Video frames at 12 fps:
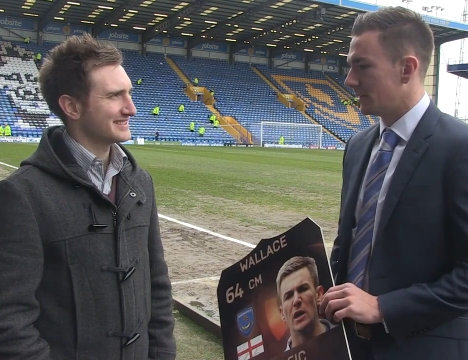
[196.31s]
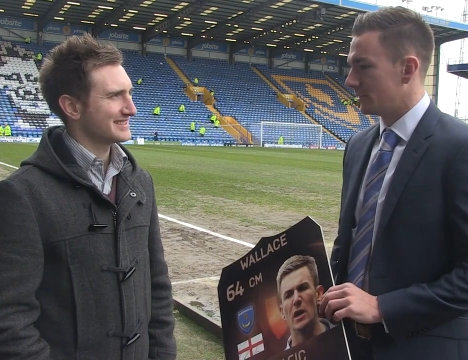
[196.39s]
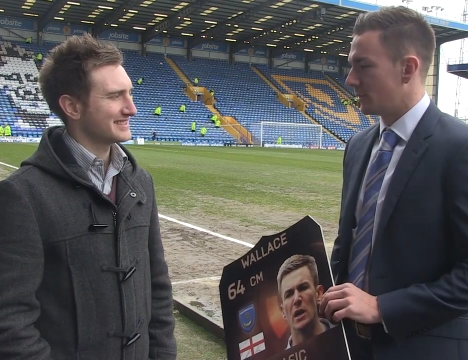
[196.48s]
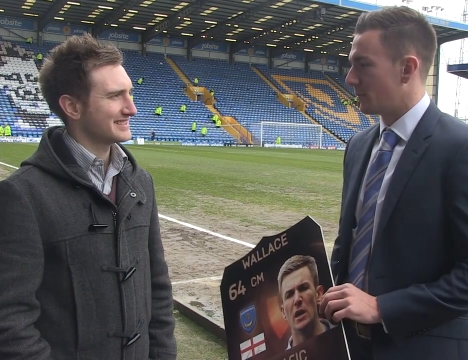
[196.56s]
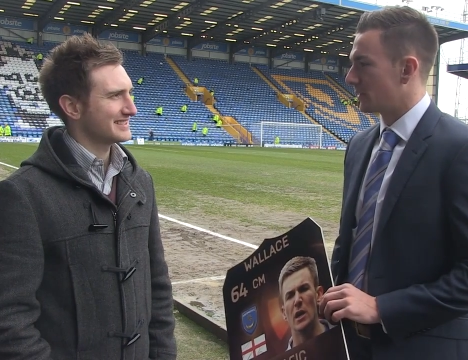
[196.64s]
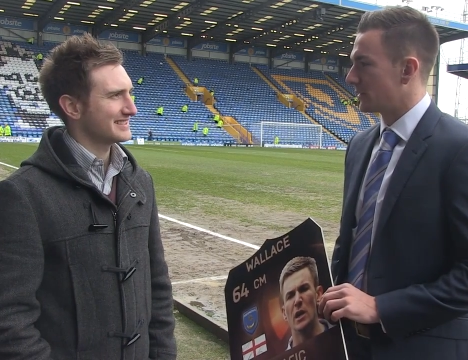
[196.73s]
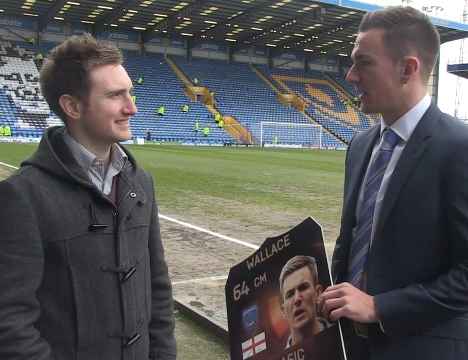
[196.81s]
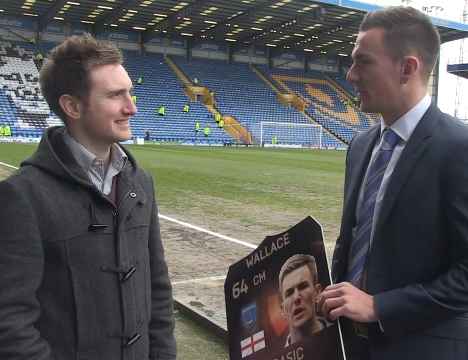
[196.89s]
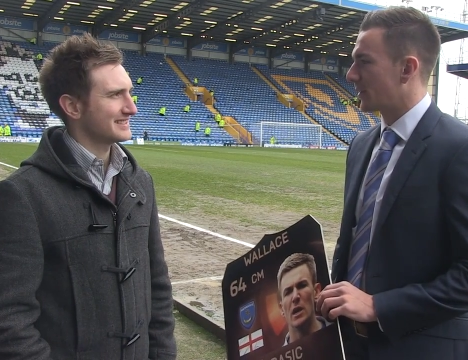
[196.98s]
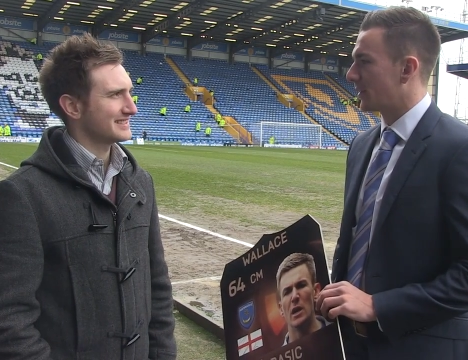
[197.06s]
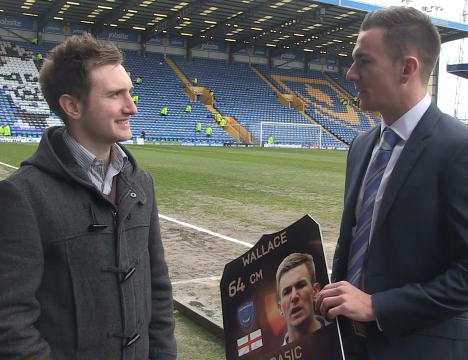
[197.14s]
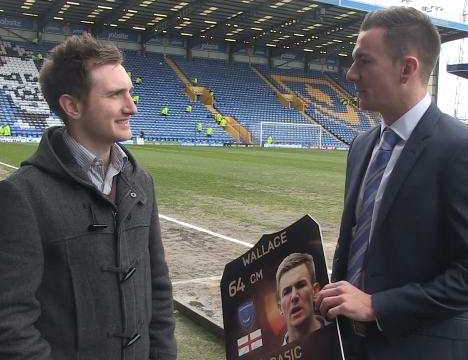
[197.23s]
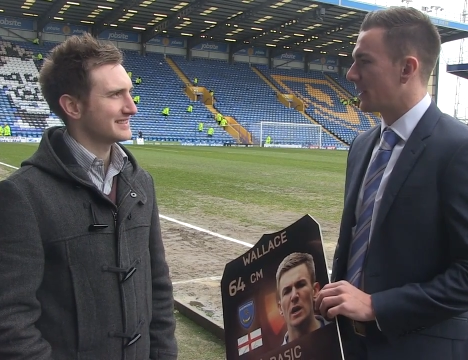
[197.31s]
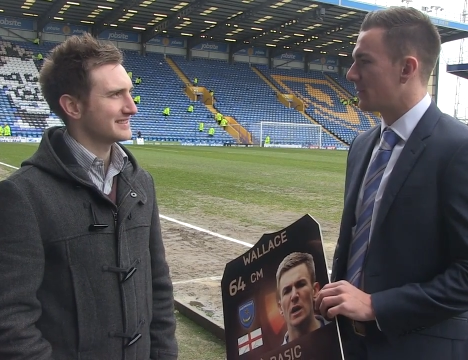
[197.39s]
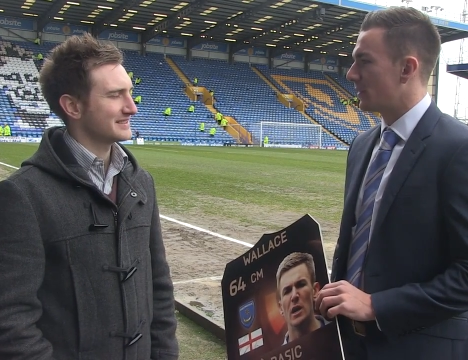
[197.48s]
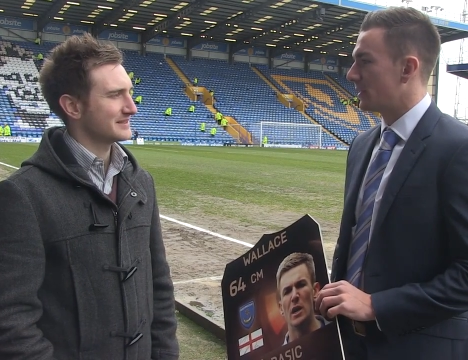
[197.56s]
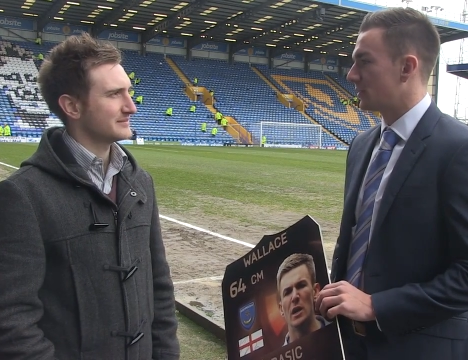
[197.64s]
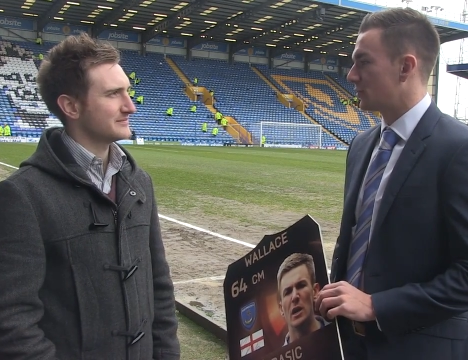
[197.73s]
Speaker 1: Similar to how I kind of play,
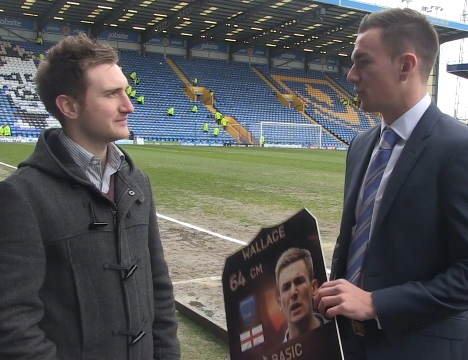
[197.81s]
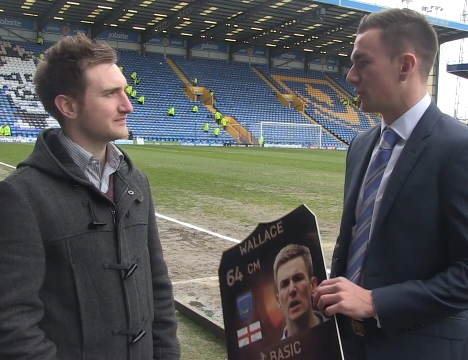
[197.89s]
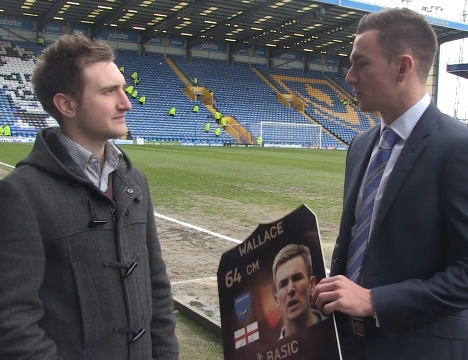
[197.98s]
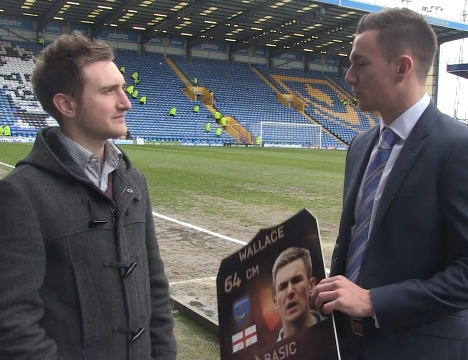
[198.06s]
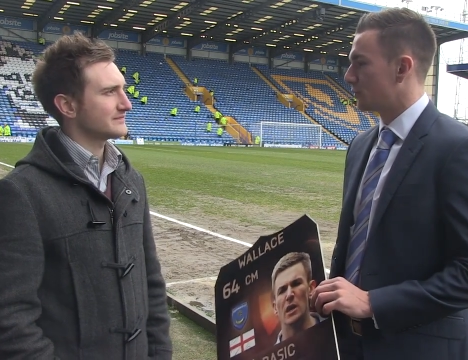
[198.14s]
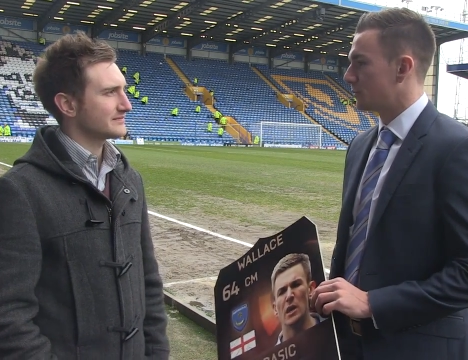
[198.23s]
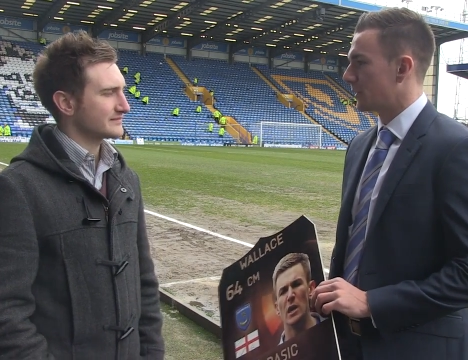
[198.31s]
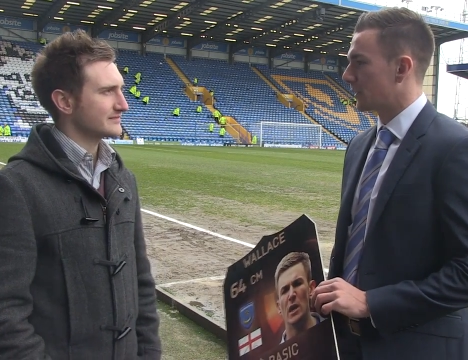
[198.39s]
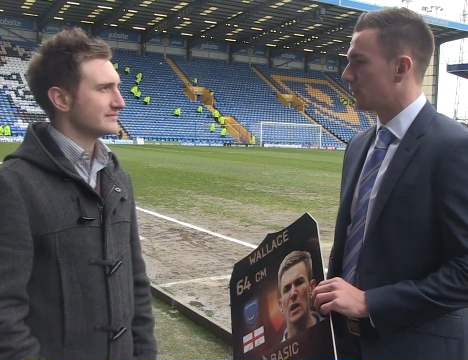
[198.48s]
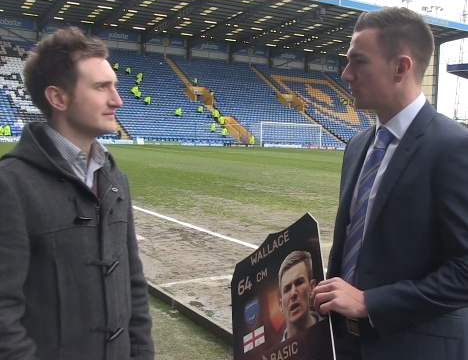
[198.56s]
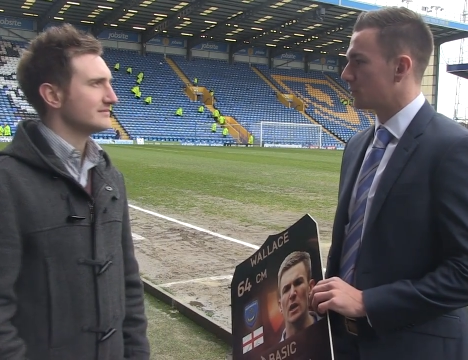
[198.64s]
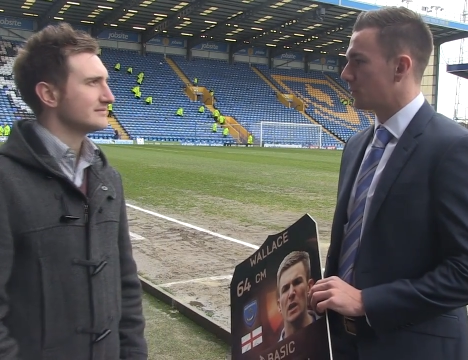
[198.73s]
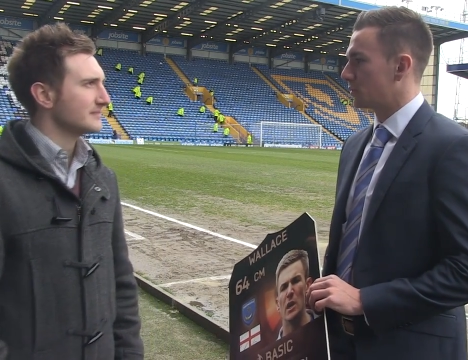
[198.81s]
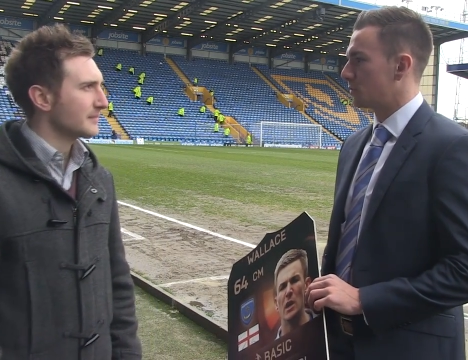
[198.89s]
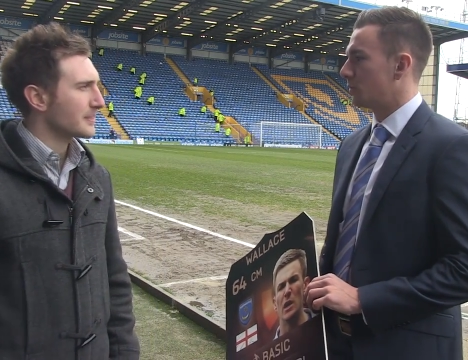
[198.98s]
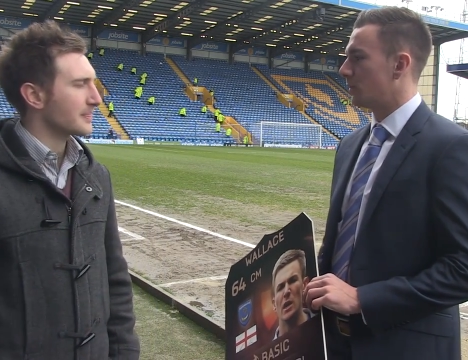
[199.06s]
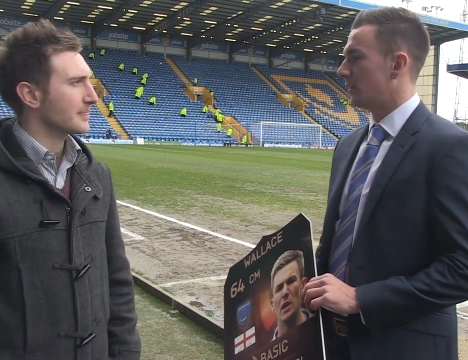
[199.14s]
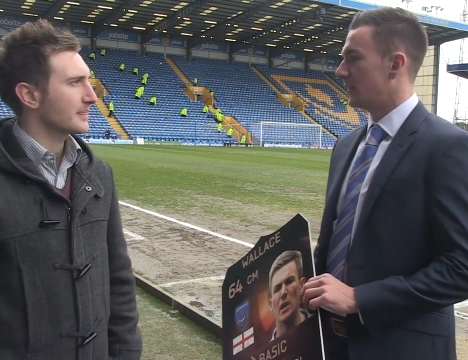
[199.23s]
really, just try and score as many goals as possible.